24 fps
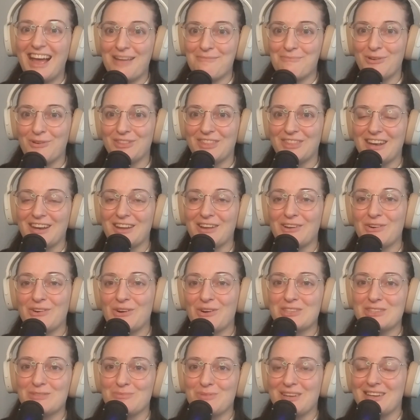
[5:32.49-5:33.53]
I put that in
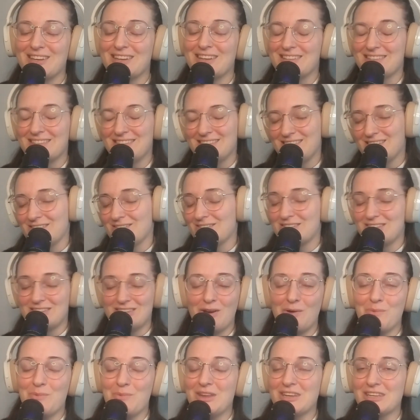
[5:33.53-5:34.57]
quotes because there's
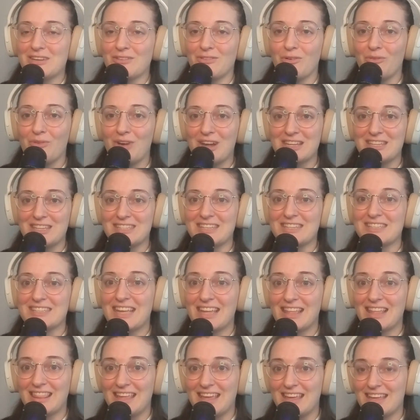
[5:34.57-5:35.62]
so many different ways to
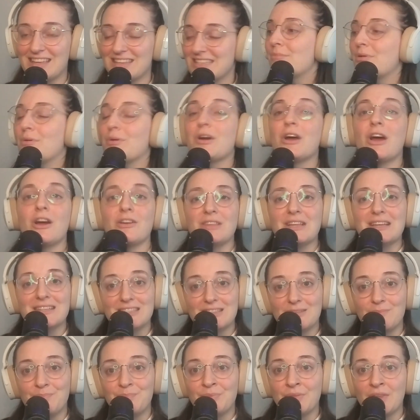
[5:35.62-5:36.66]
sing things. But
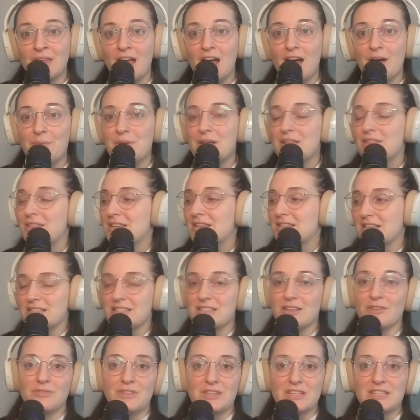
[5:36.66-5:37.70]
regardless, in the
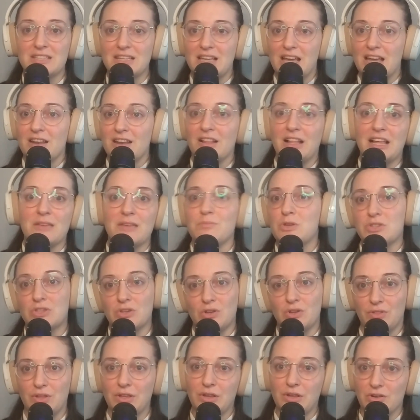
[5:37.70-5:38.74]
sense of this kind of like
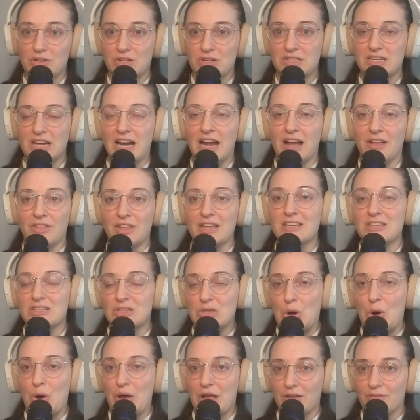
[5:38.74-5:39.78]
musical theater style that he's
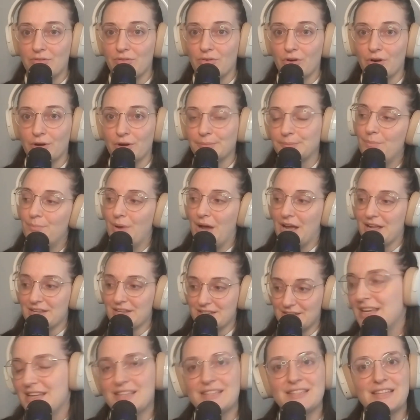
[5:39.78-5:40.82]
going for.
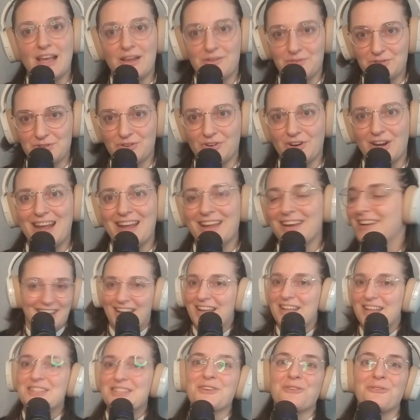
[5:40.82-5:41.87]
But he sounds great.
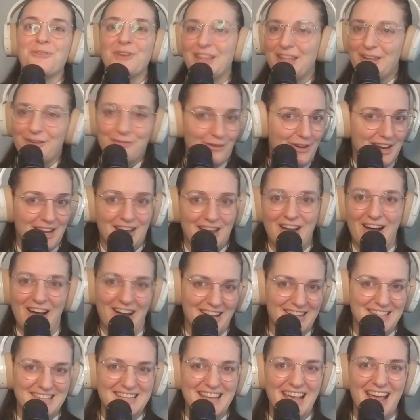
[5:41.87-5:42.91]
It's a really funny
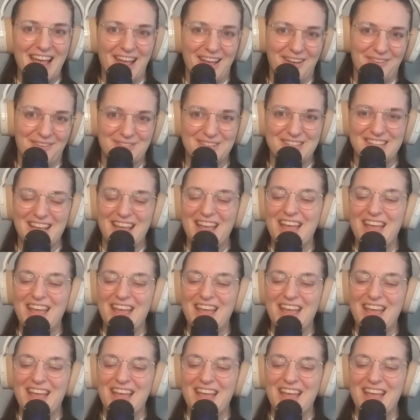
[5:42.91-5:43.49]
concept.